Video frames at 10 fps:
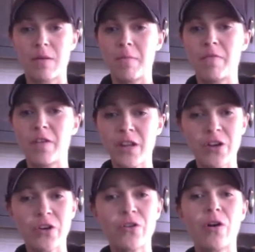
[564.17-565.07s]

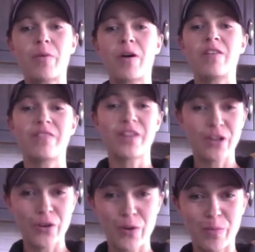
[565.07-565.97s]
video upon
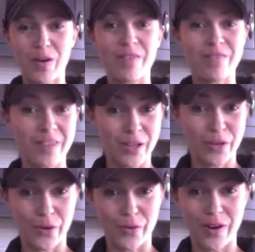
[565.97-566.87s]
video upon
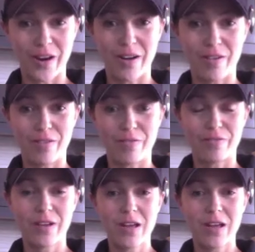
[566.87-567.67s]
video of